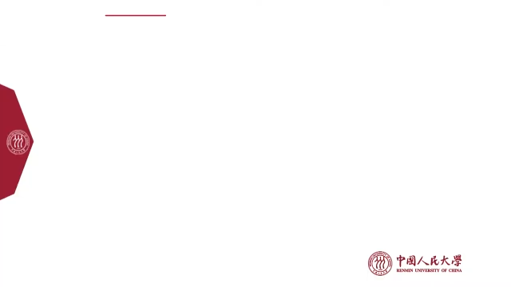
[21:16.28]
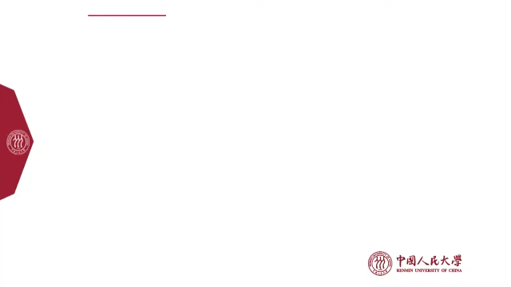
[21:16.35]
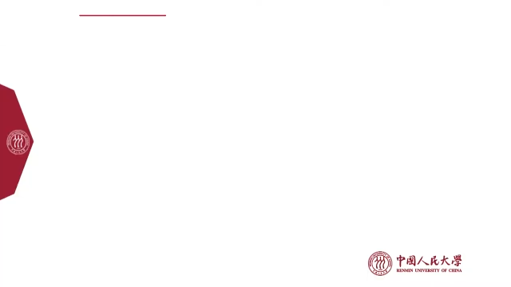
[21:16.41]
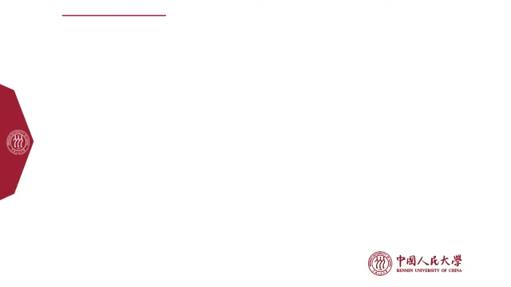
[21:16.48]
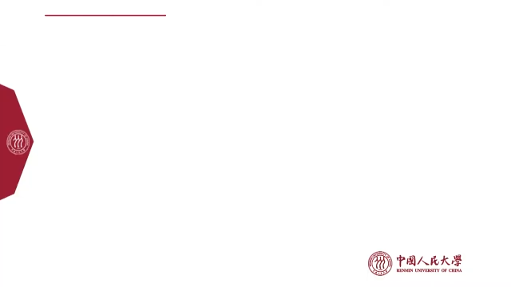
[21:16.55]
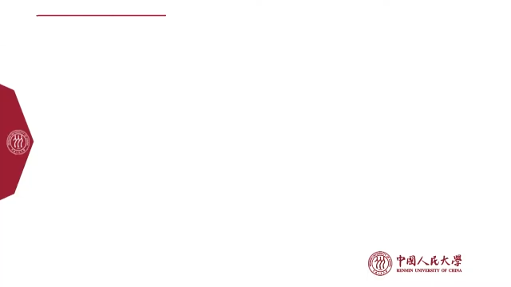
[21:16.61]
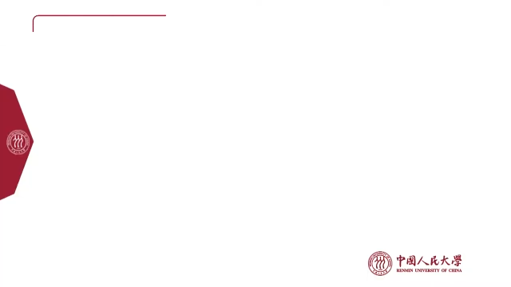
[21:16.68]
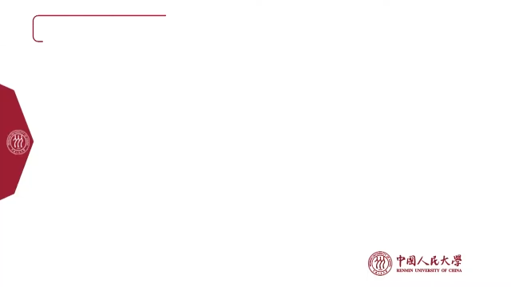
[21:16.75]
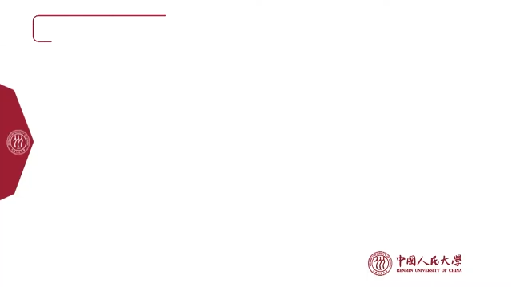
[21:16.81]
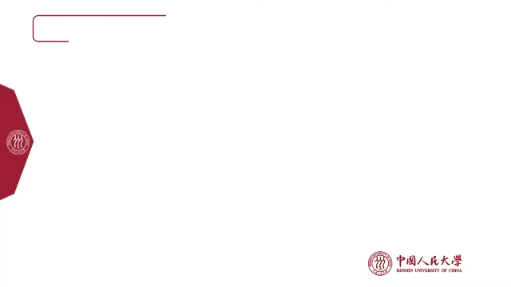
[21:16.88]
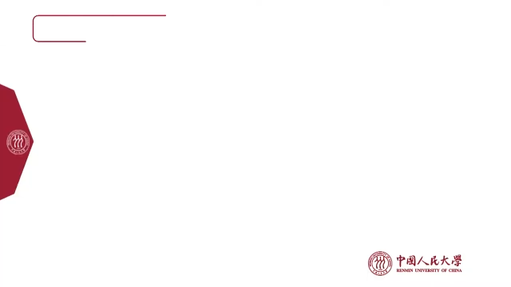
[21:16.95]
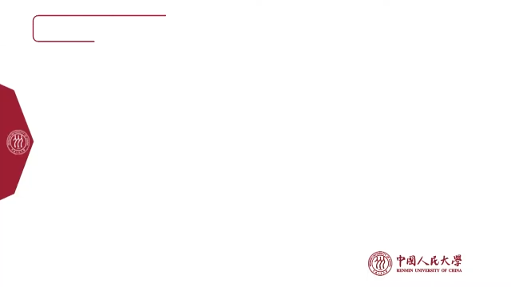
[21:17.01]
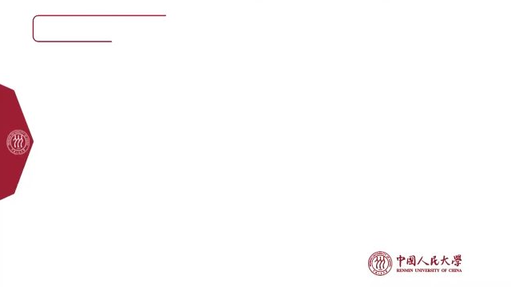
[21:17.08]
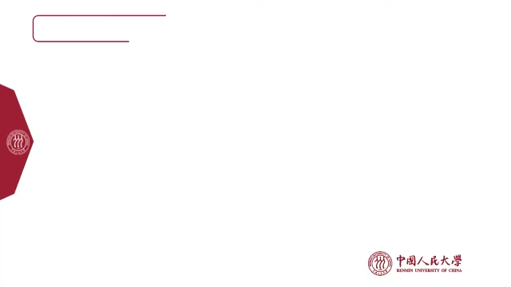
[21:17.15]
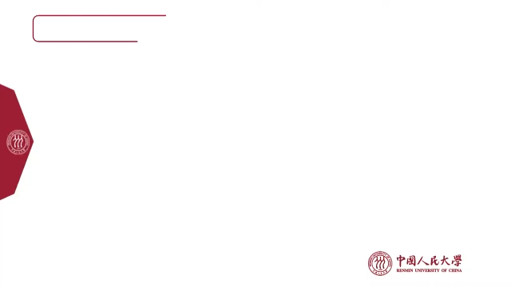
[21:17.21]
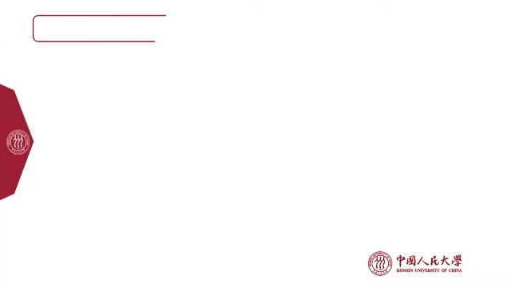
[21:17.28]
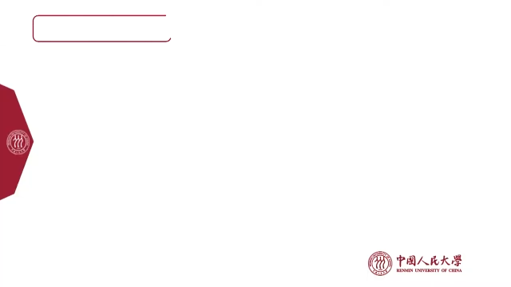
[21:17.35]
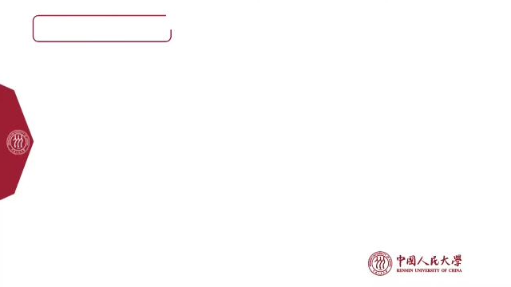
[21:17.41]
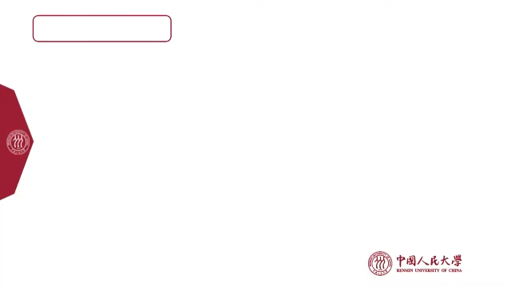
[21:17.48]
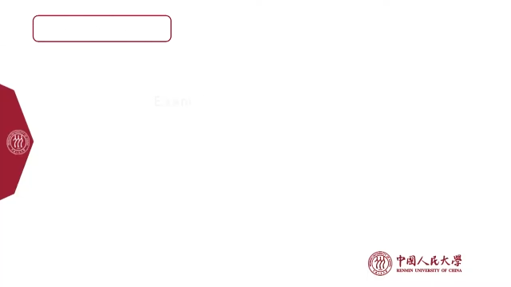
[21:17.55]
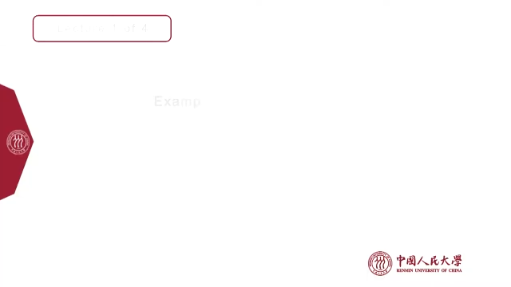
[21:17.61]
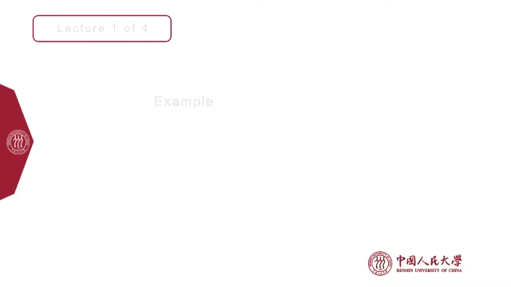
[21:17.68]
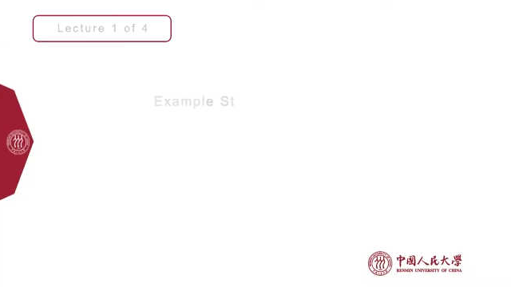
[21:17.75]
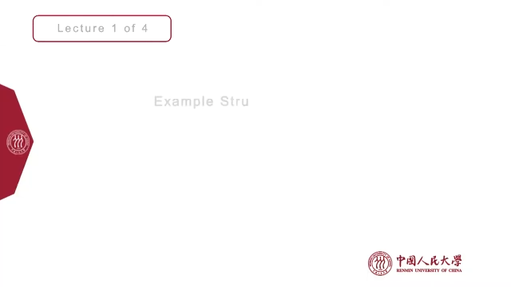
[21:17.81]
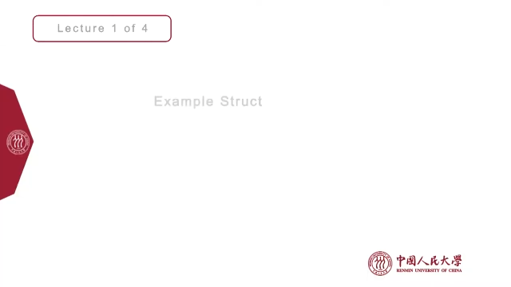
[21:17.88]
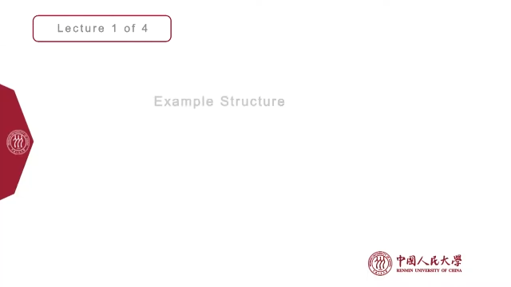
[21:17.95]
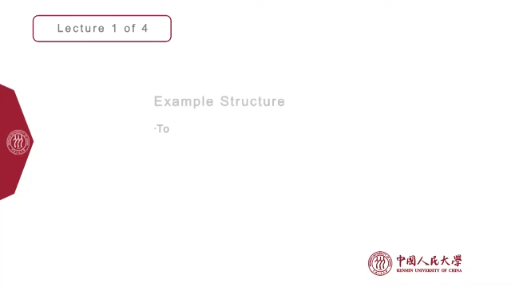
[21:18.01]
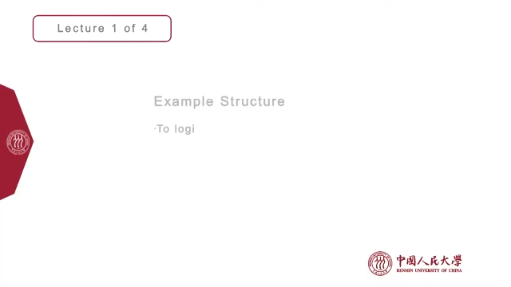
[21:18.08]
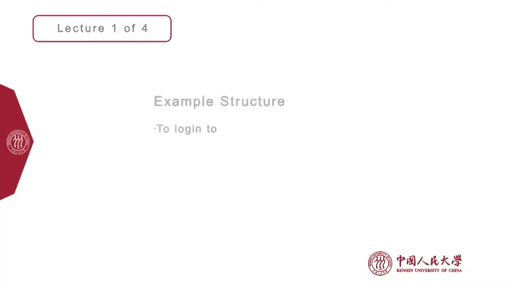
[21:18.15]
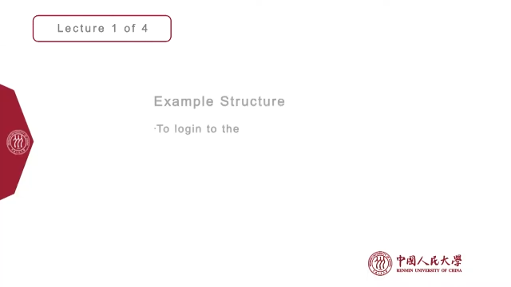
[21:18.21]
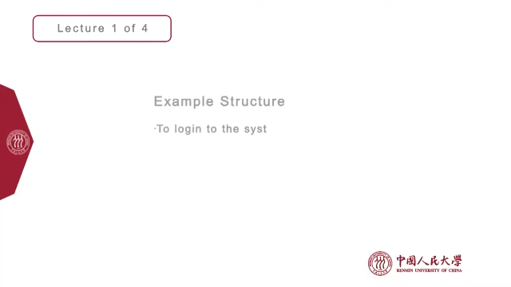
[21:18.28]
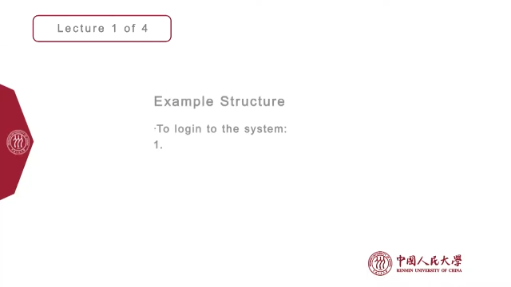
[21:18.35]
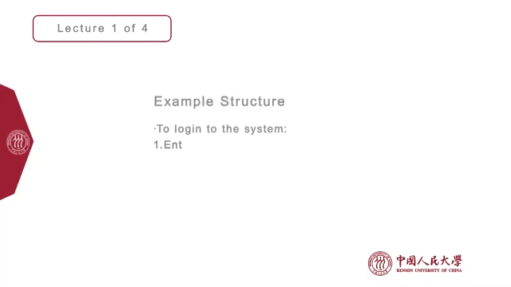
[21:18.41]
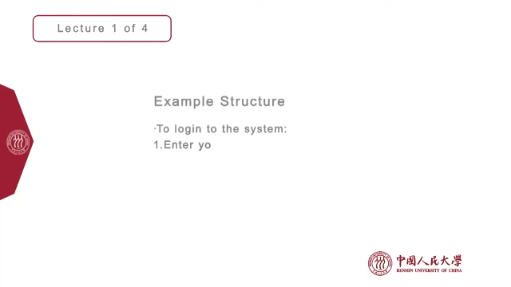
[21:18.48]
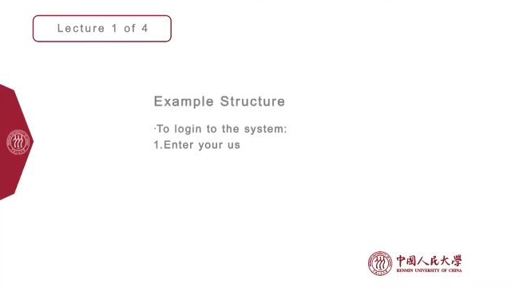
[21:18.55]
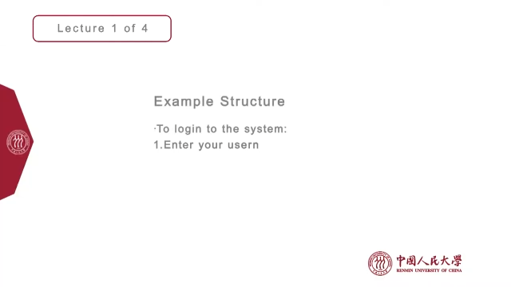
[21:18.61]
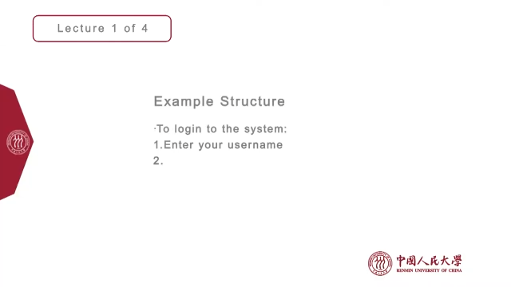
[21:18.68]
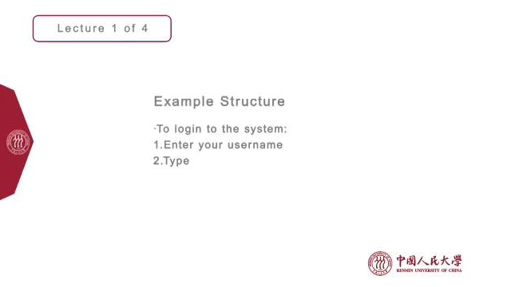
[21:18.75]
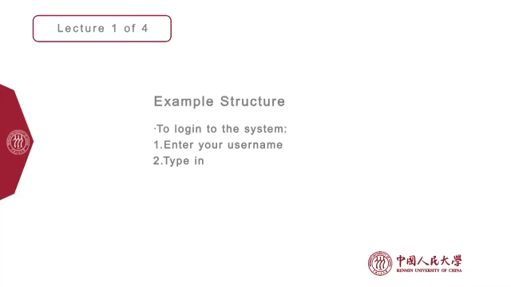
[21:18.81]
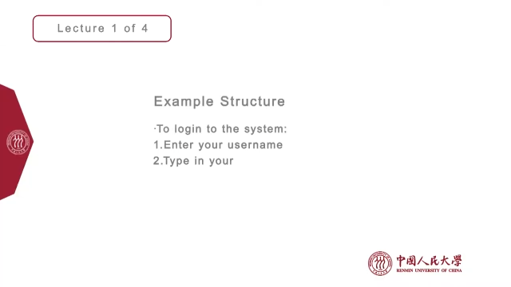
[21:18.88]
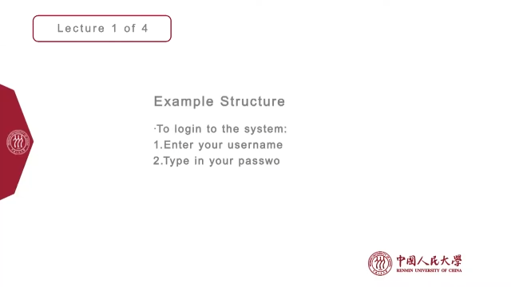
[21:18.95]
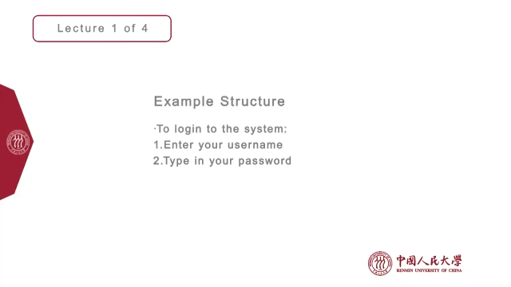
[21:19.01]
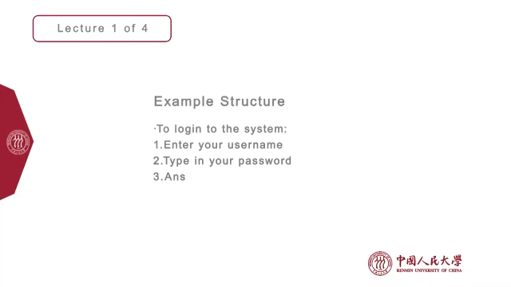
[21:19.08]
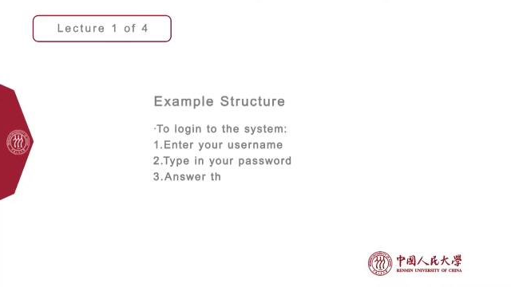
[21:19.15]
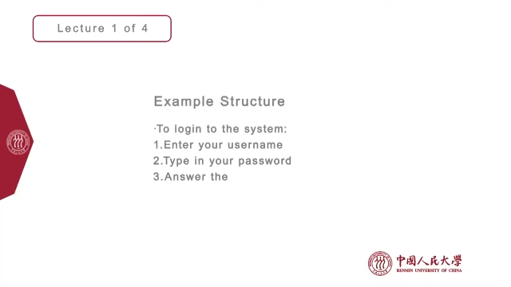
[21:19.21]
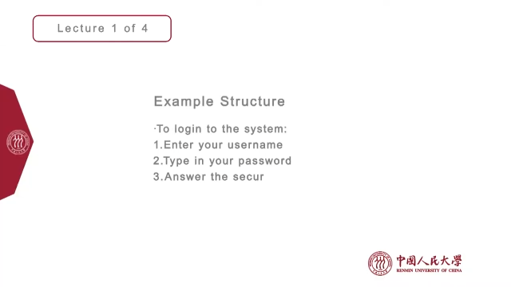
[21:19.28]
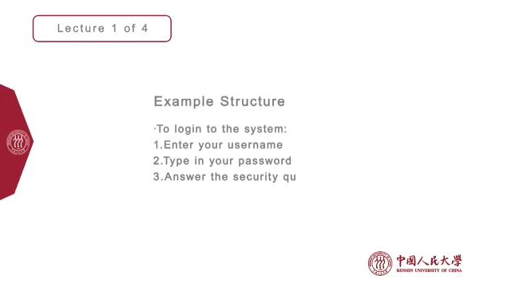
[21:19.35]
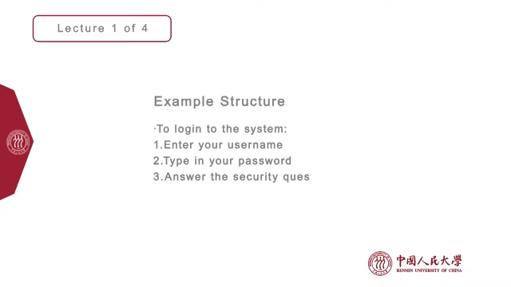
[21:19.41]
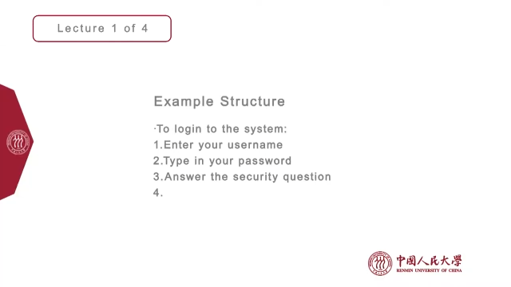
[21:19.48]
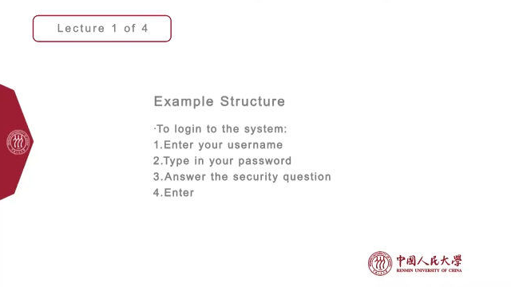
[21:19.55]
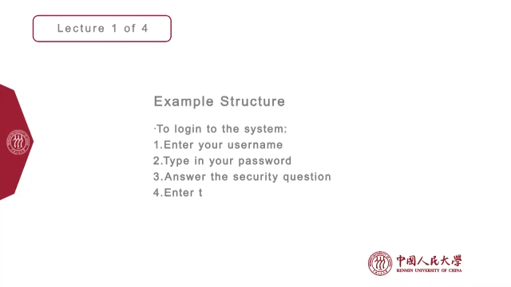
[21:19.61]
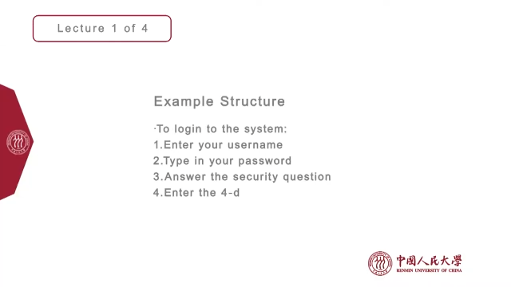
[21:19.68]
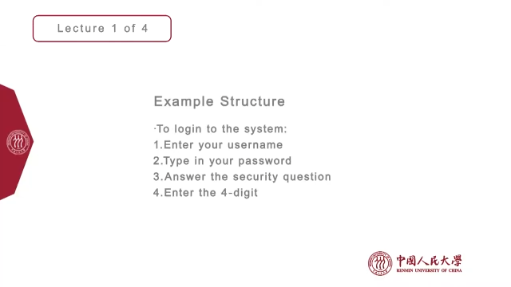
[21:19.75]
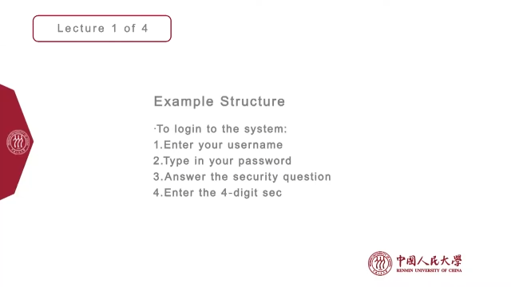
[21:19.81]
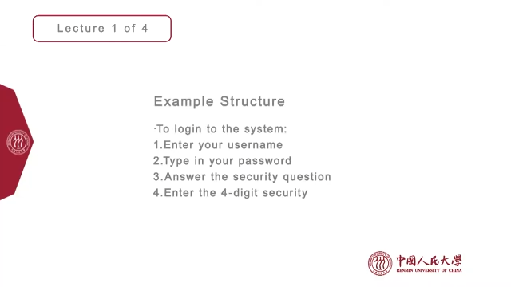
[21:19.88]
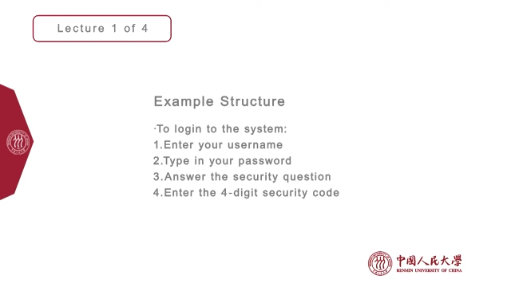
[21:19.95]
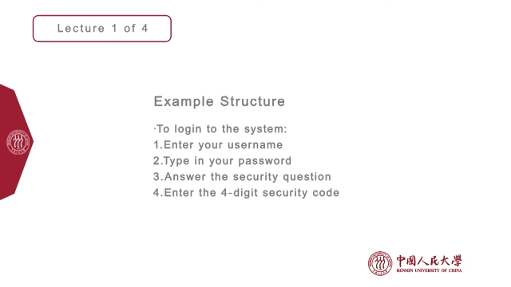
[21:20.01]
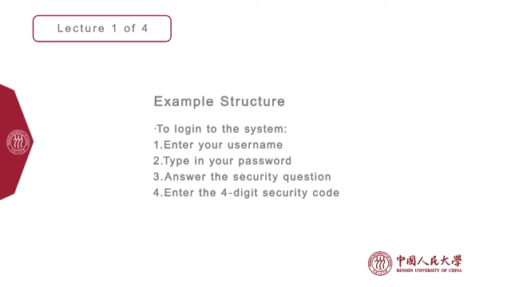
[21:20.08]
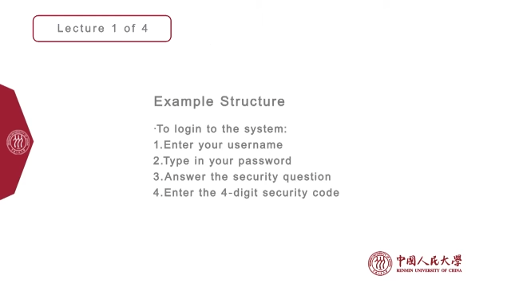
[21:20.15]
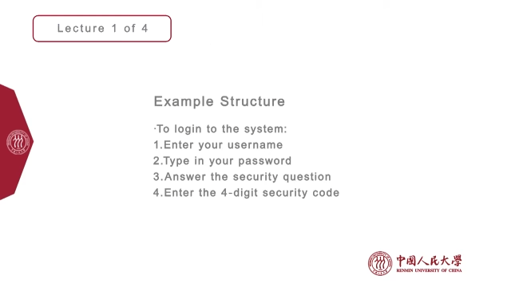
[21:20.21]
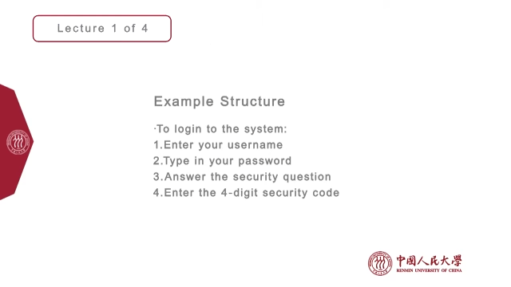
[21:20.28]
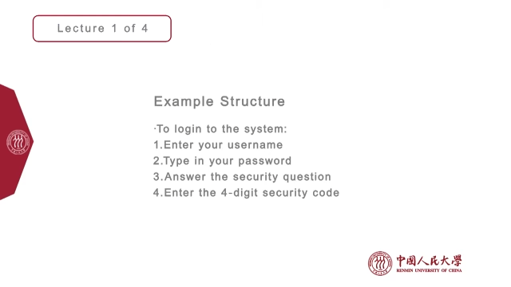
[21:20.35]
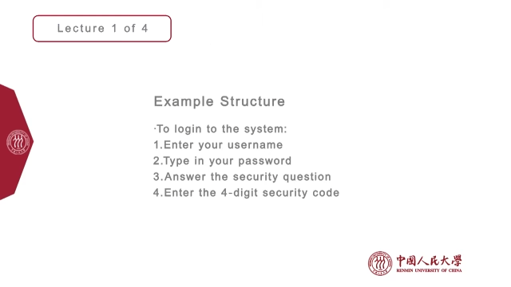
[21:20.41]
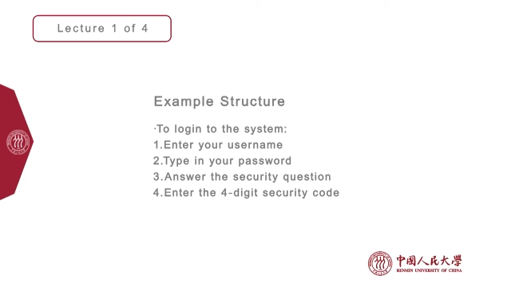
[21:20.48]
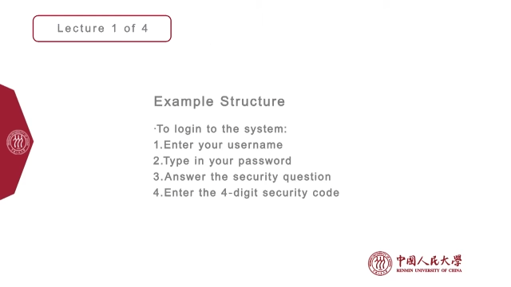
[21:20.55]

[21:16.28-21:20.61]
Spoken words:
Nobody's mouth can be seen.